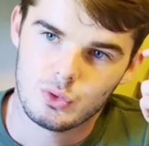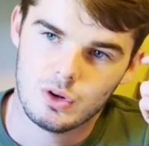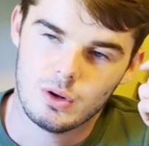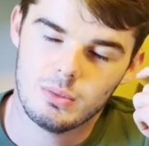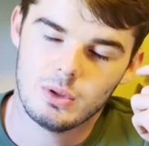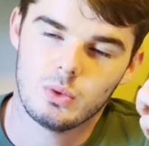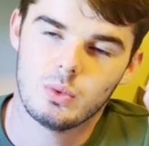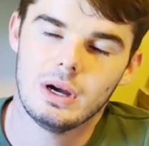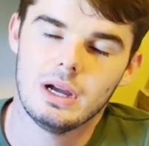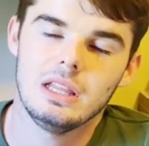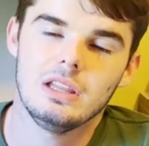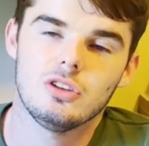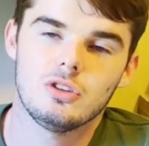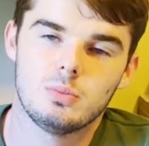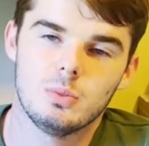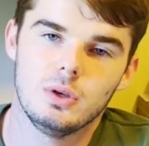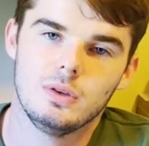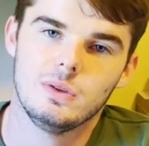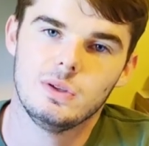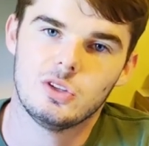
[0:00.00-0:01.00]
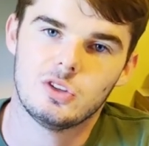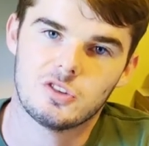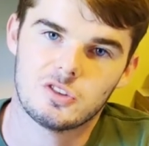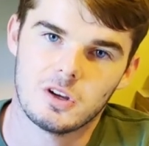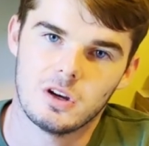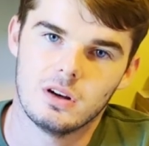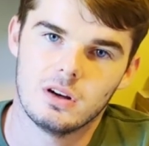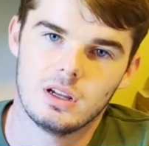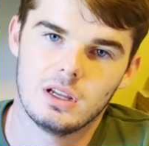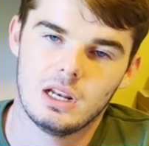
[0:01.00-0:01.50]
from the way this movie
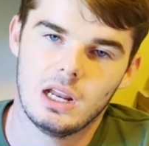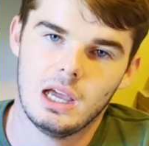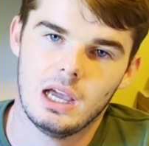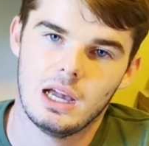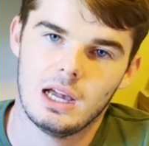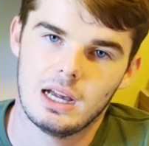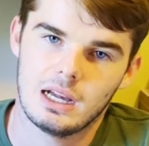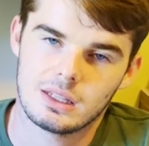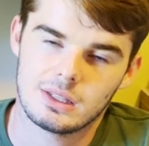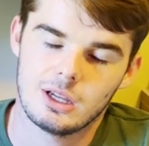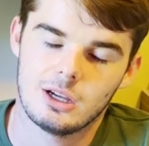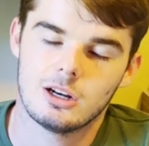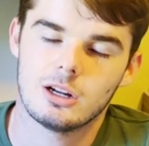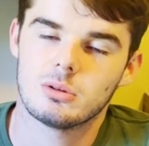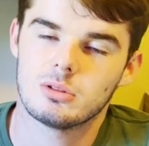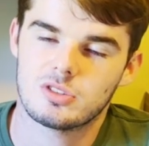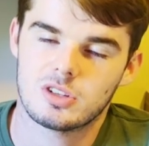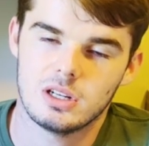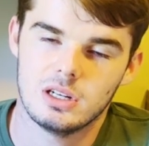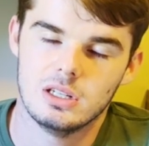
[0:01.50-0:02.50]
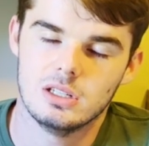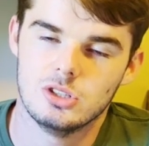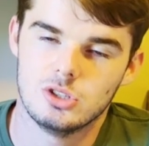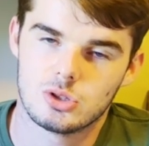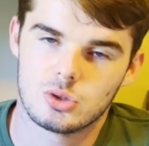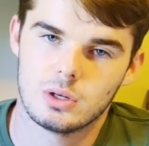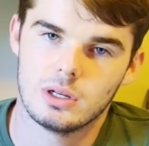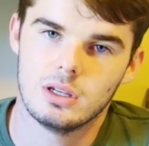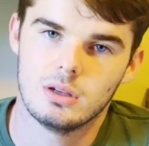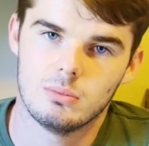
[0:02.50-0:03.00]
started, I thought I was going to
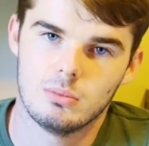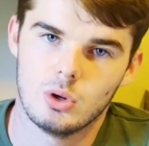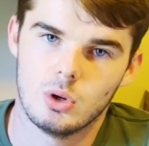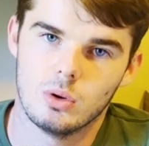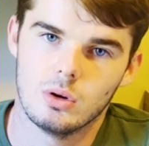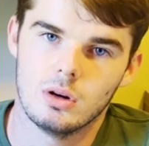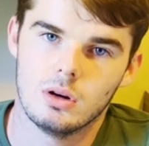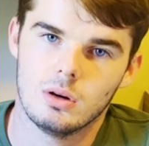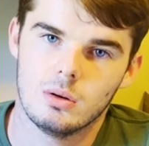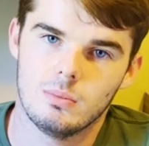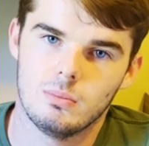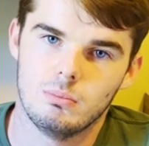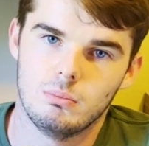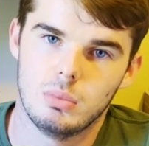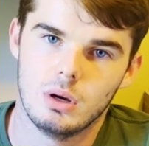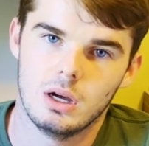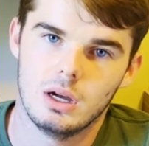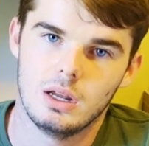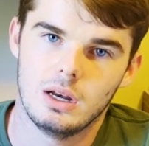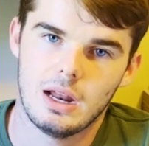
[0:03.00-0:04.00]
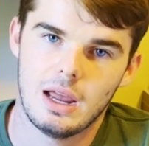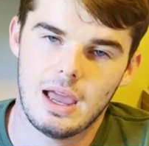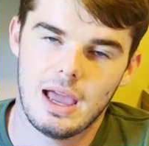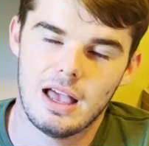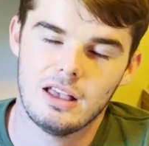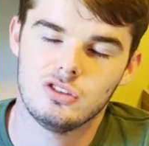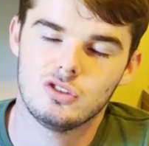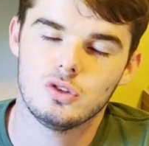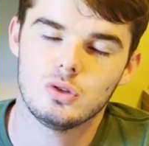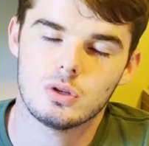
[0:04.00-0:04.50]
enjoy it more. But
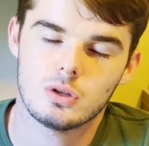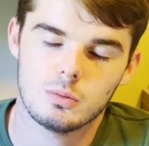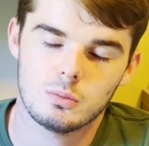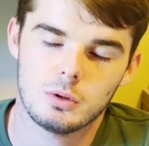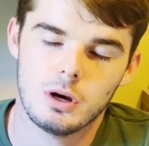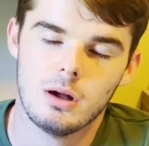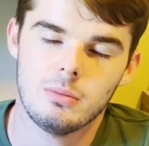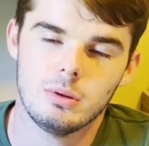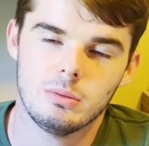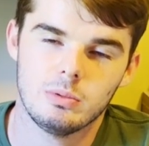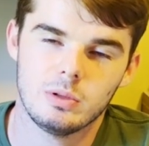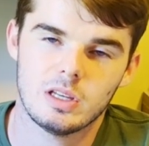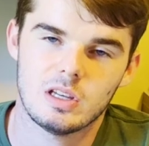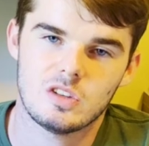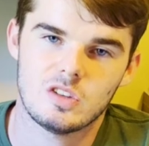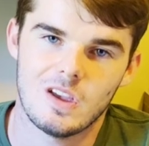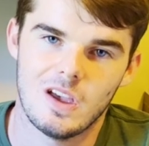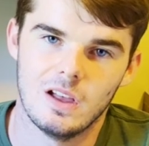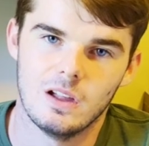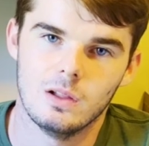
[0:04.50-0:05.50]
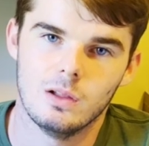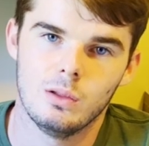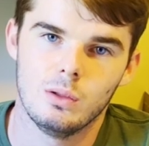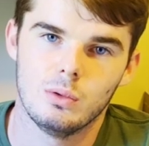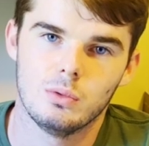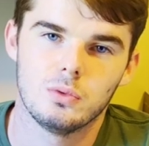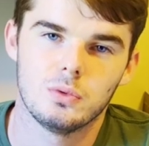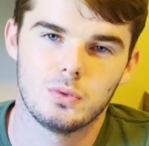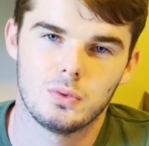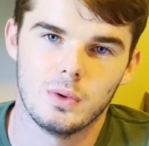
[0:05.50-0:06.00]
as you can probably tell
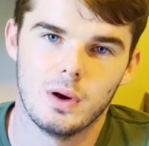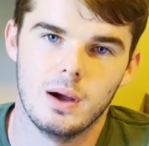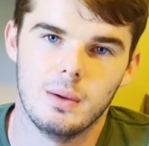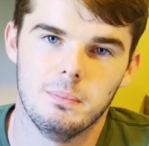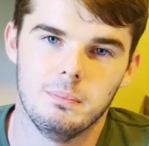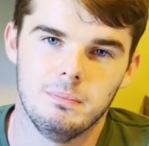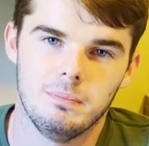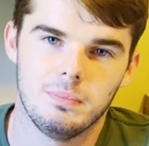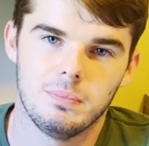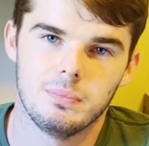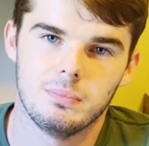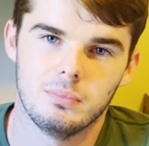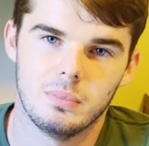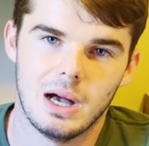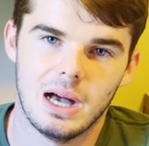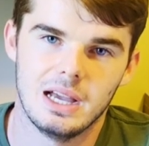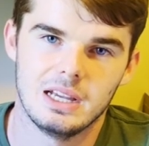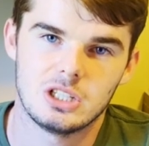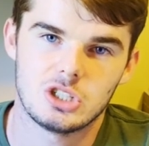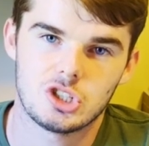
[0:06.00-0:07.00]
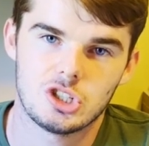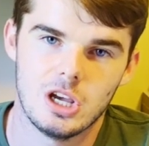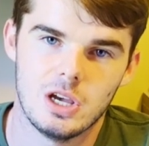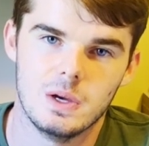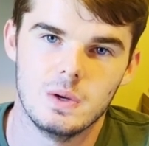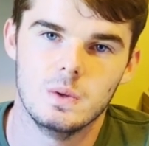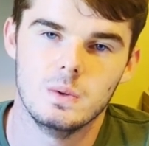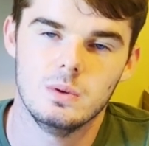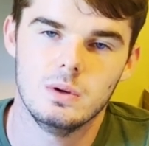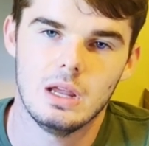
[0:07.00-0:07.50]
from my
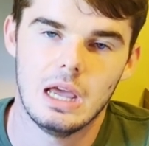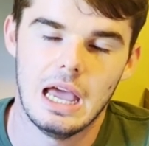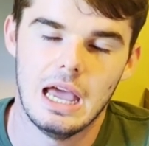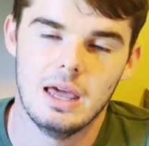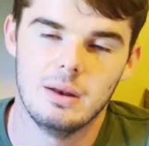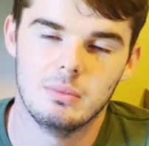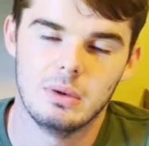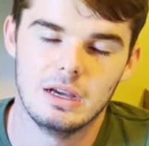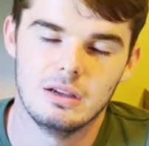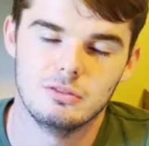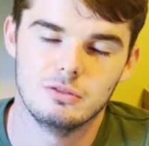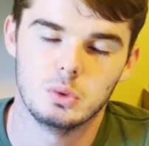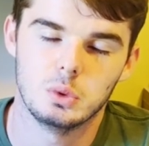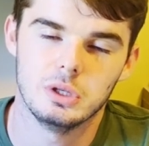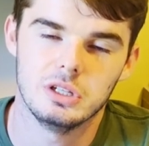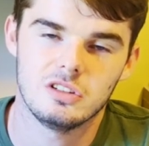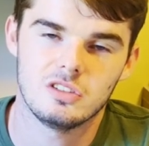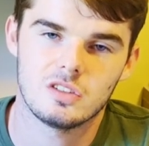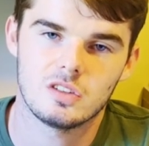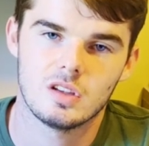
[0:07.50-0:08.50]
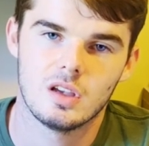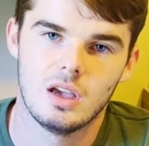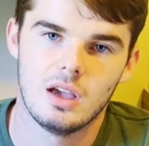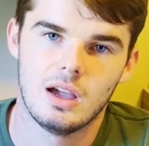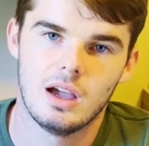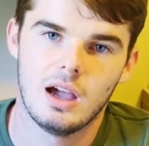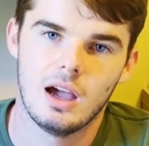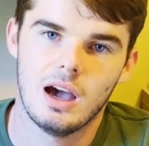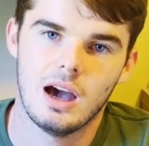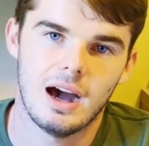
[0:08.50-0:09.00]
tone and my voice,
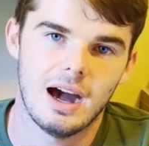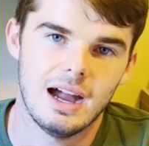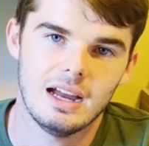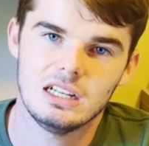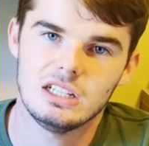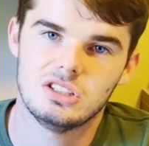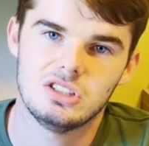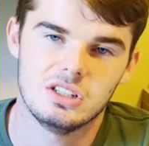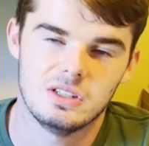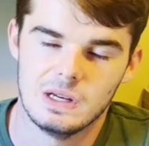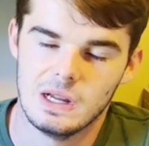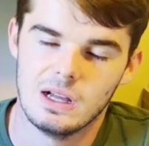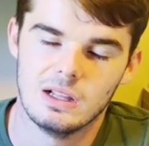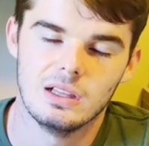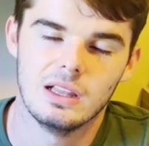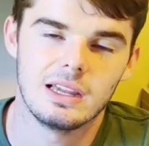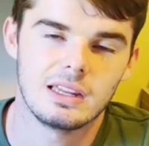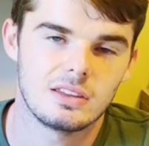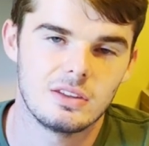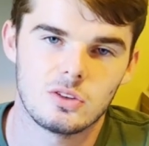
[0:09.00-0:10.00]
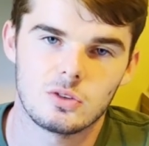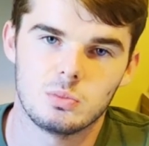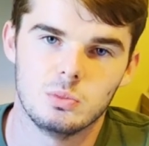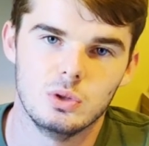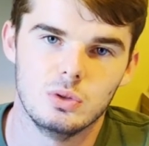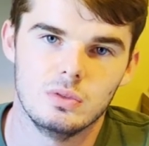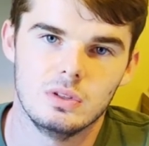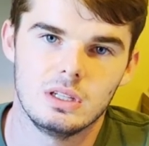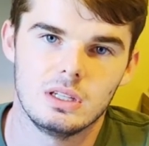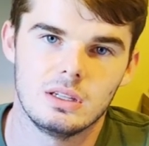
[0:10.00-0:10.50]
I did not like this
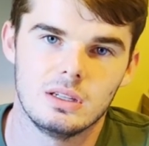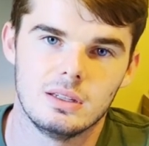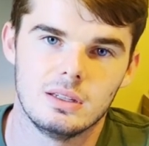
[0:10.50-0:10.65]
movie.